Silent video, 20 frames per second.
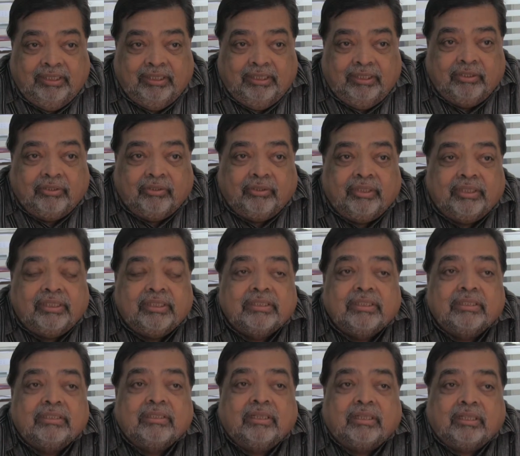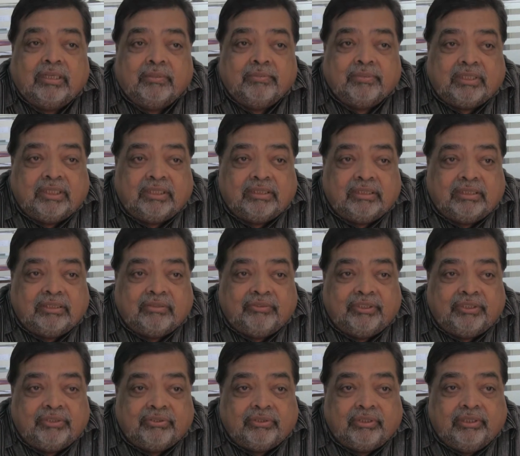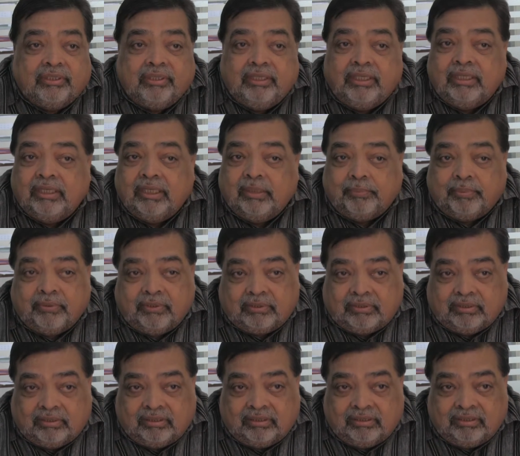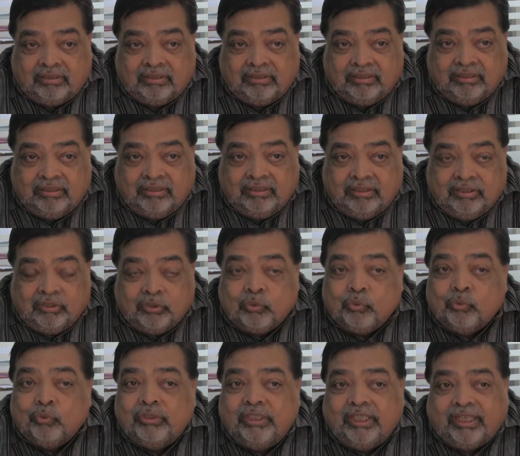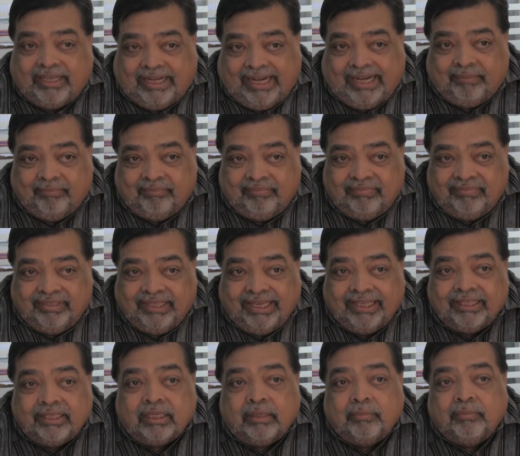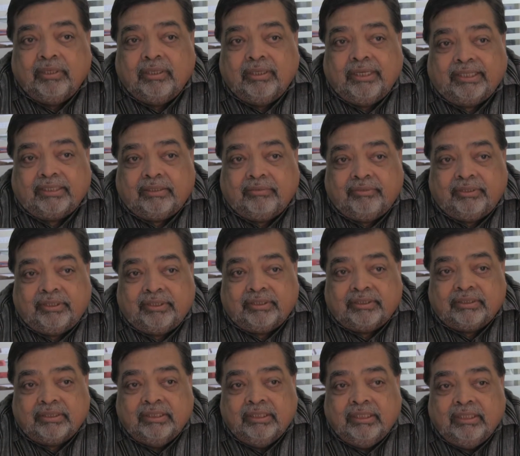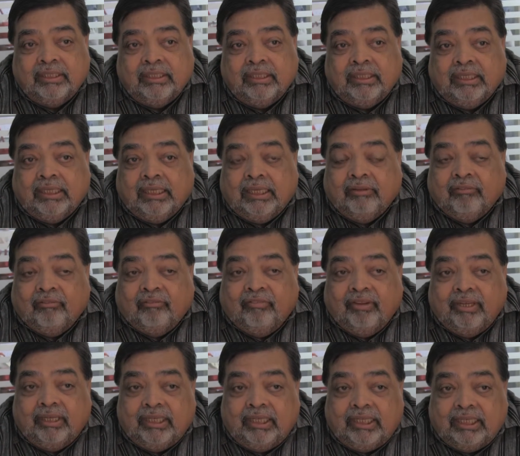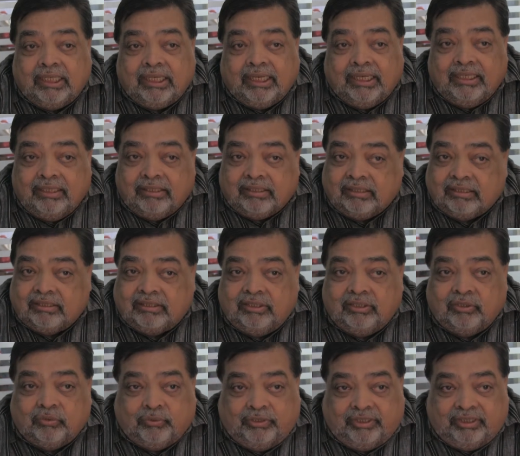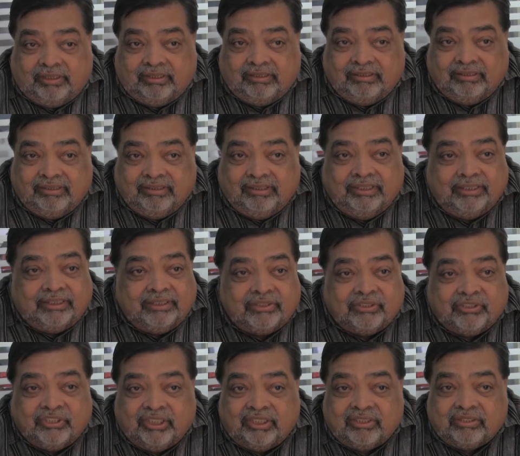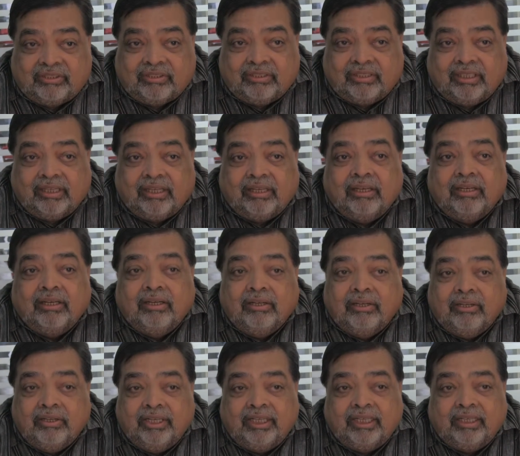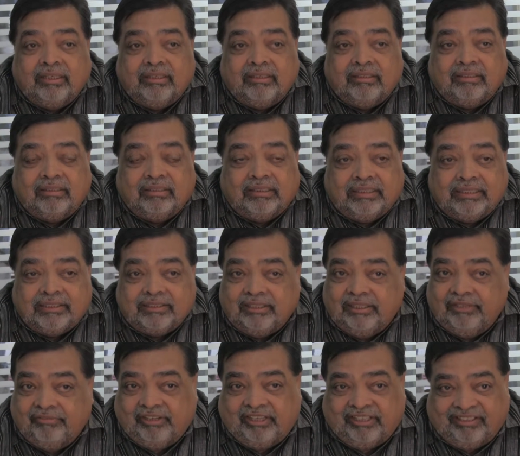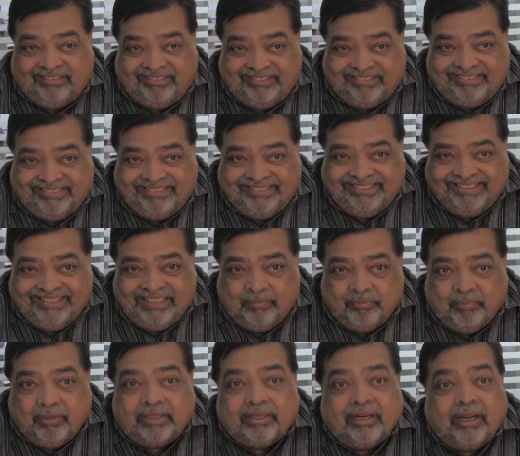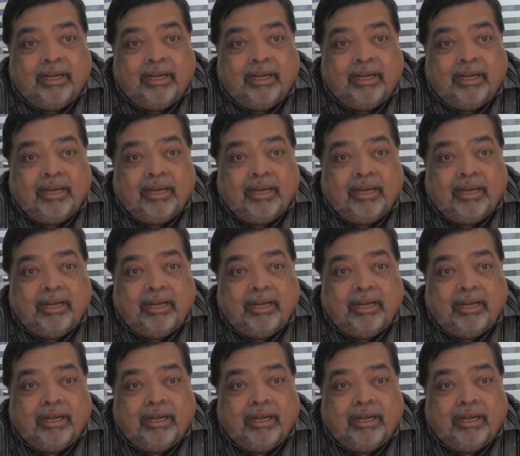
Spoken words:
It is the circumstances which lead a person to the crime and criminal activities. When he enters into it, it is just earning his living, but